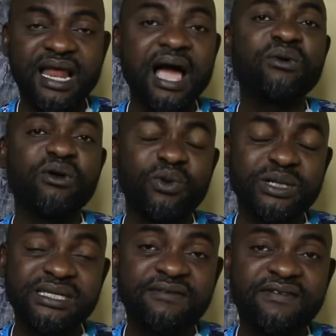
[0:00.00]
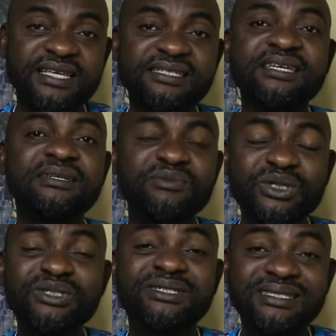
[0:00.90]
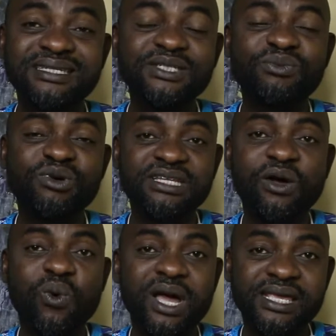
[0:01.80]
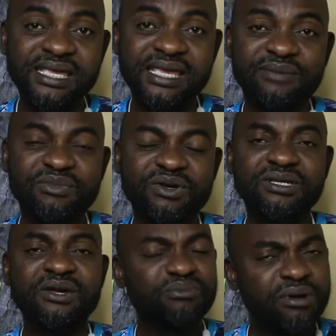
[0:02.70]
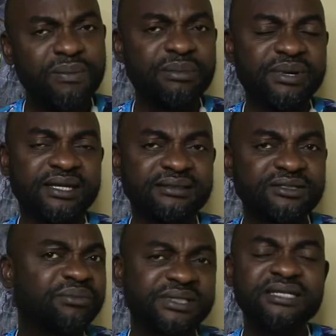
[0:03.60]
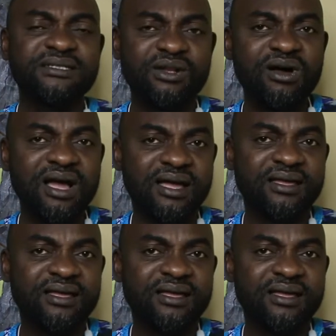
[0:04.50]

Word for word: I would always advise between six months and one year because probably some takes longer.